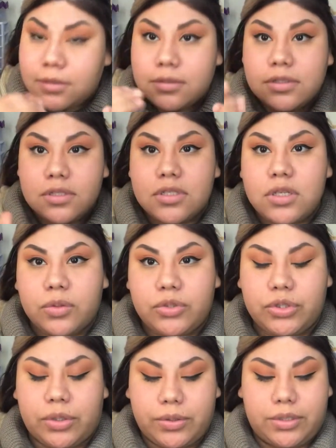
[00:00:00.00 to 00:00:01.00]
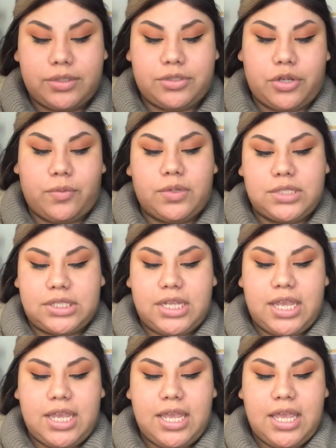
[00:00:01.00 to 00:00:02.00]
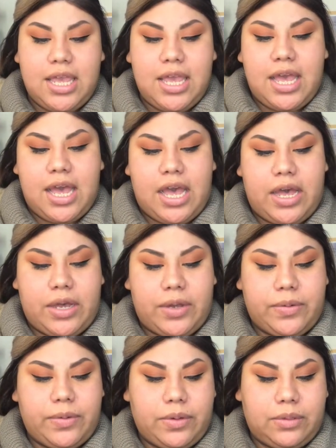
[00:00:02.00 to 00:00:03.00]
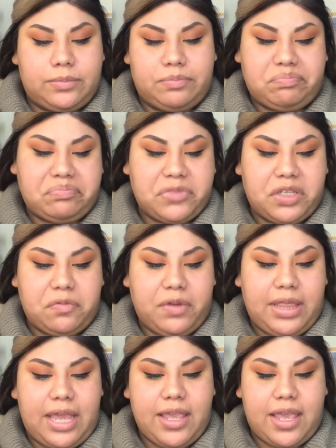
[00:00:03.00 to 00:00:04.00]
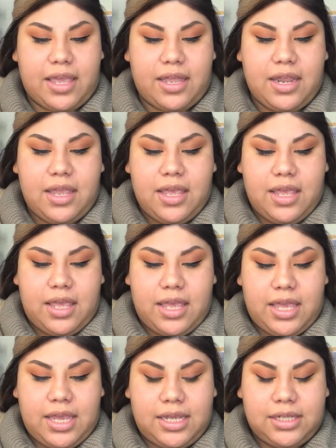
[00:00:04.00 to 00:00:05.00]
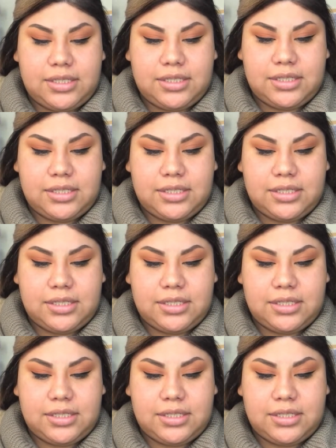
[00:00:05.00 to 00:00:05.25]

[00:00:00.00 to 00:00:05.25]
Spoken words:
It's no joke. So we'll see how we like it. I